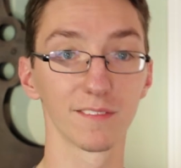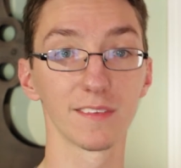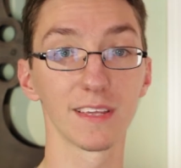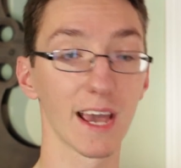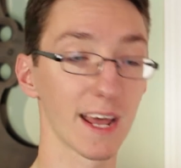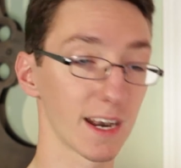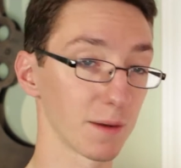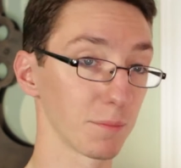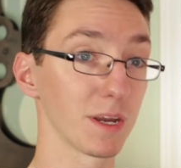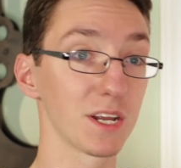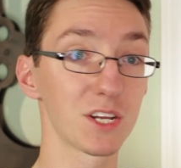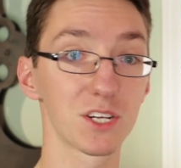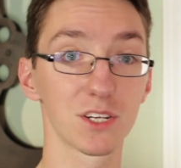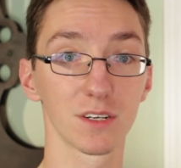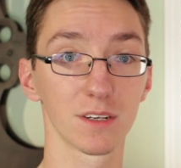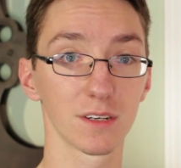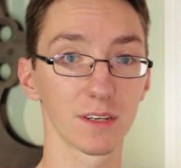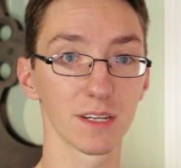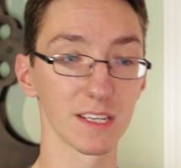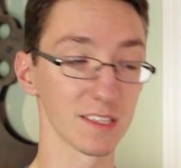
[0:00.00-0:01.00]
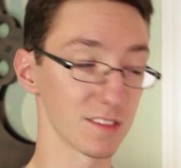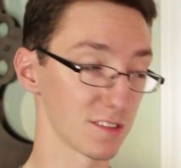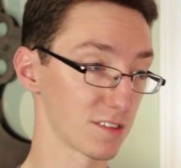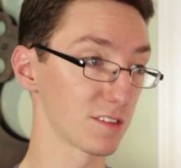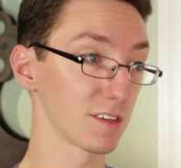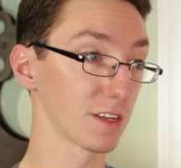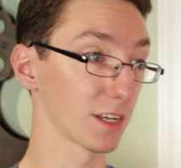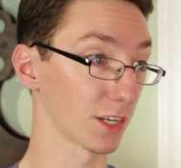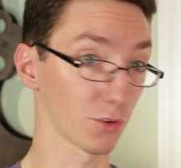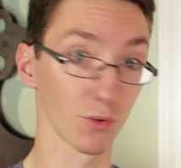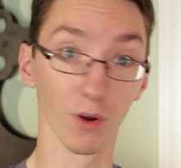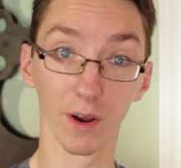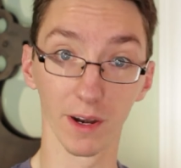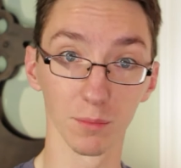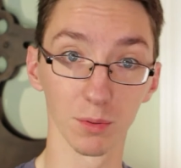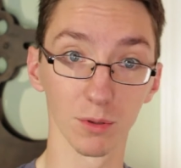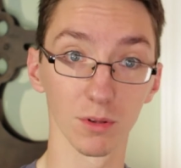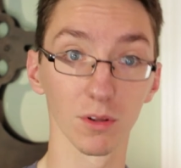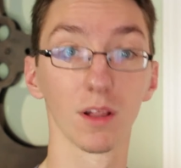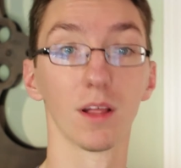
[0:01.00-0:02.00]
The animation is
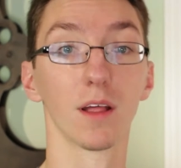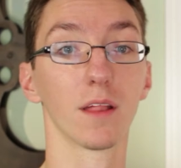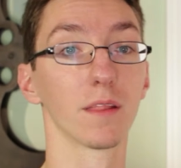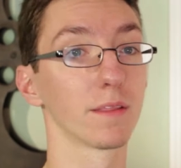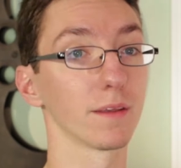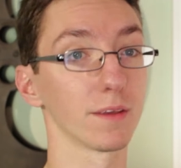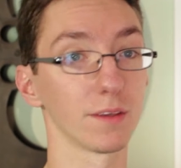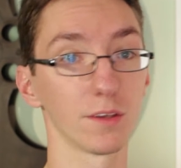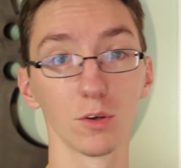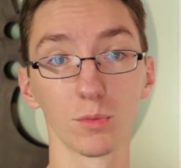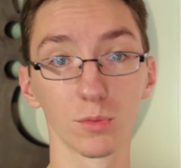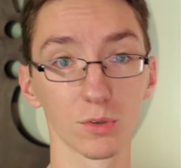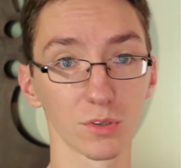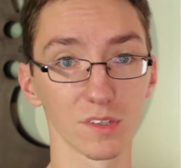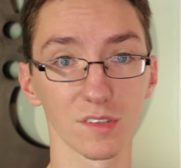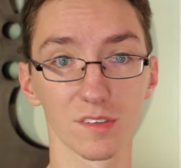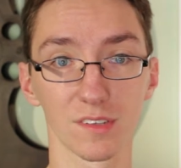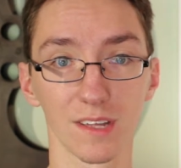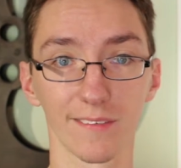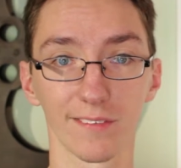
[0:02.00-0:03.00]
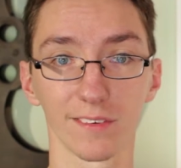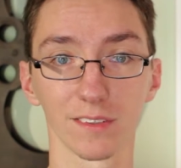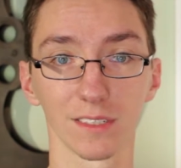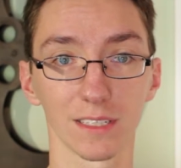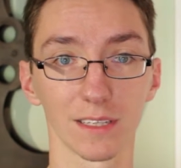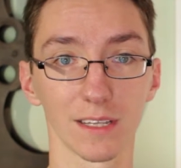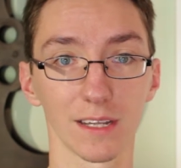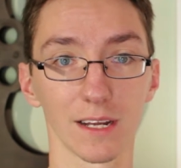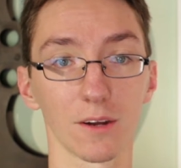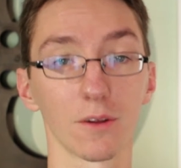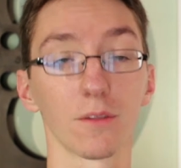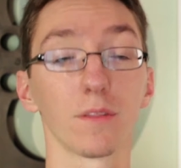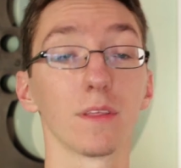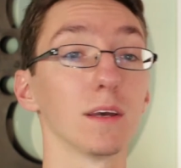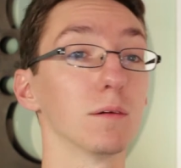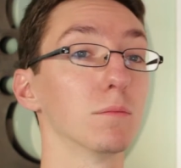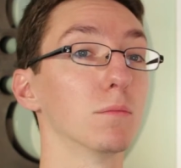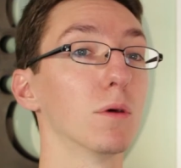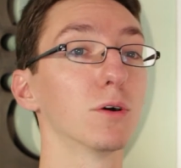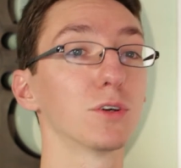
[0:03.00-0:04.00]
incredible, the humor is definitely there, the
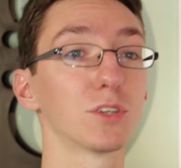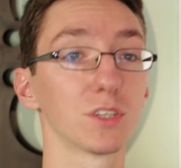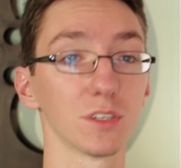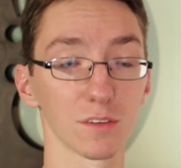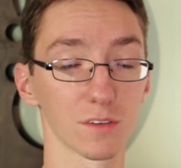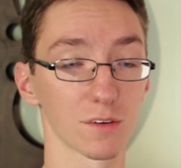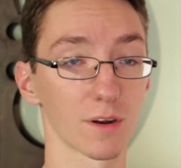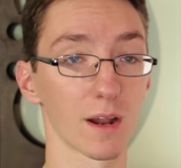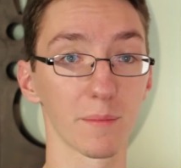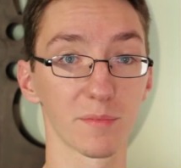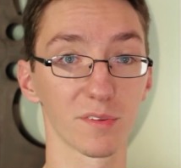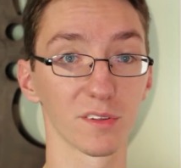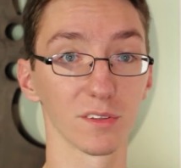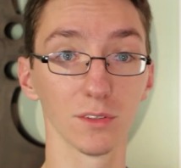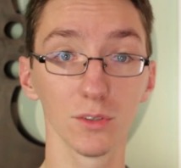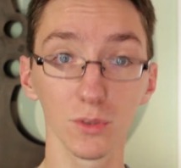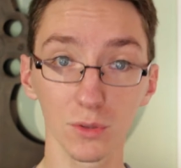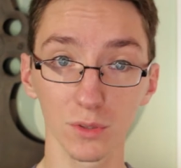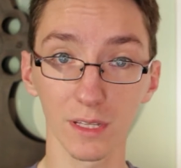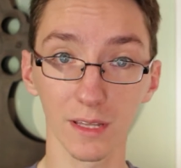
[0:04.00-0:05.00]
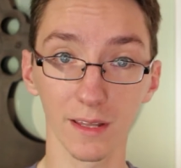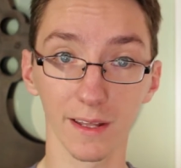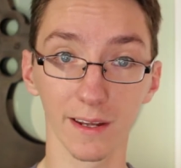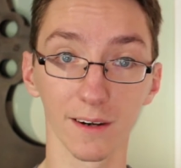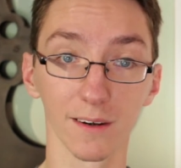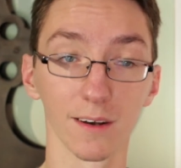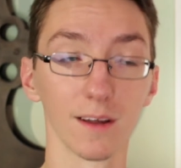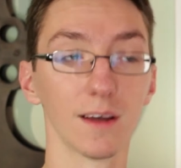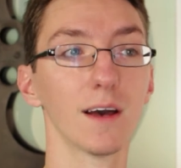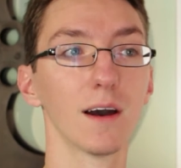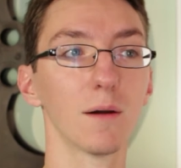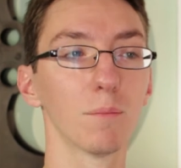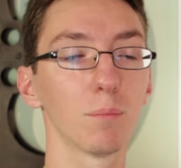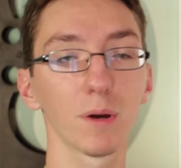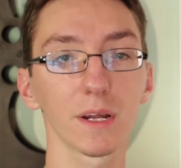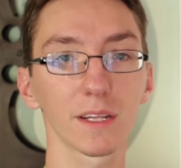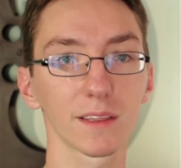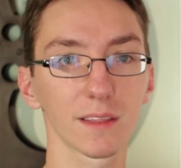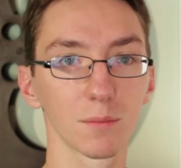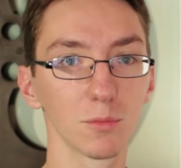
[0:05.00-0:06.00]
emotions are absolutely there,
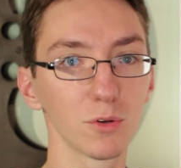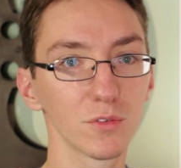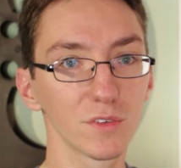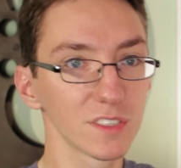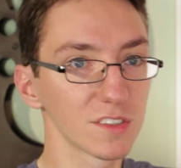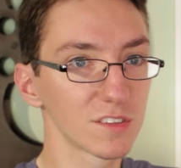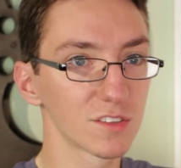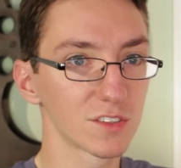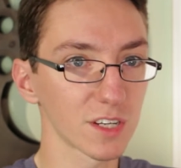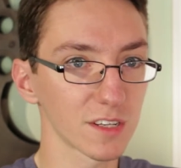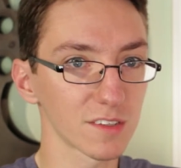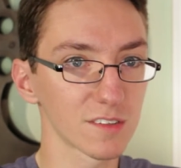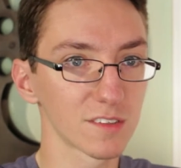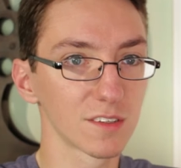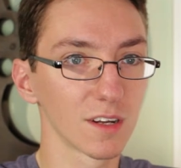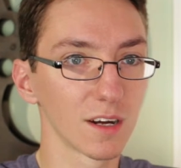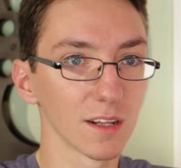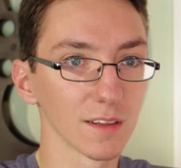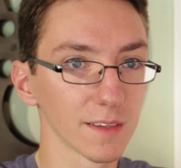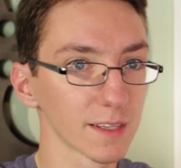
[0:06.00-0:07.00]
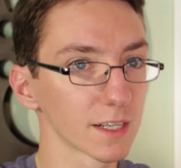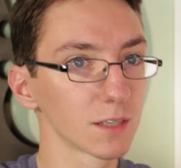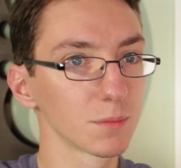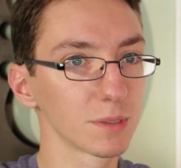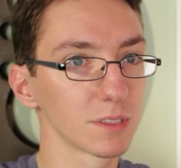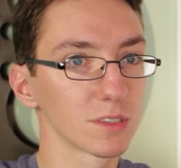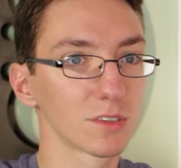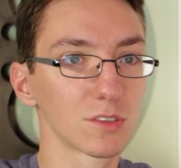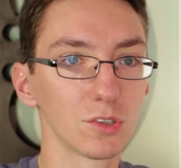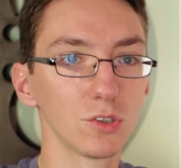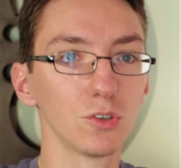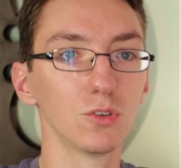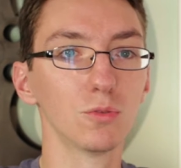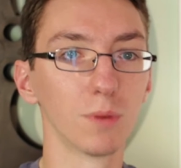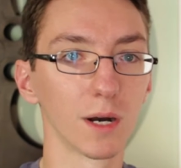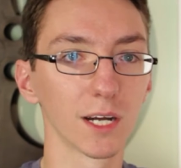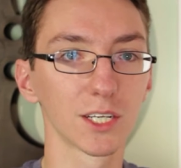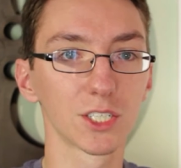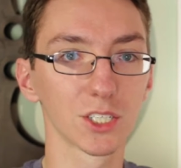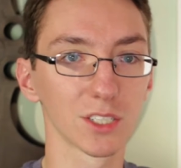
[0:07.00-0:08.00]
but the movie is just a little bit too
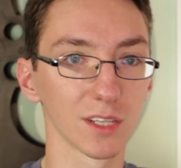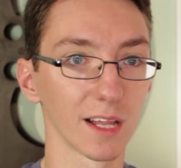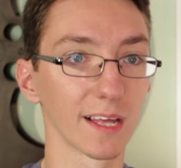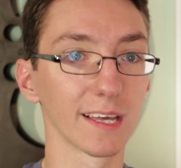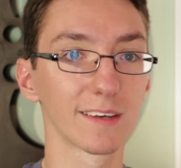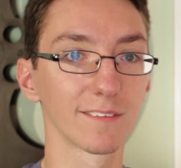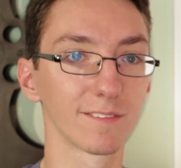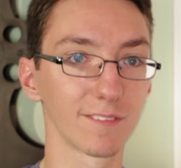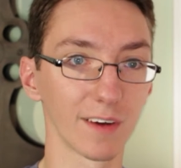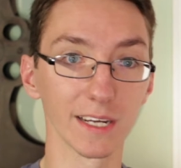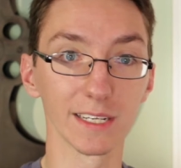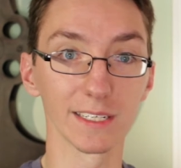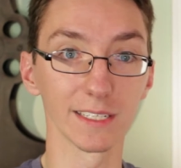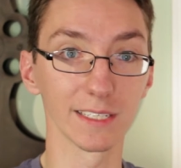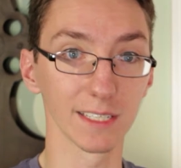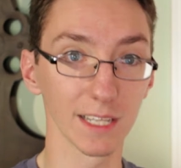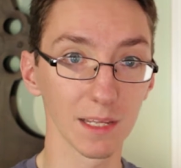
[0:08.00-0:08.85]
much like Finding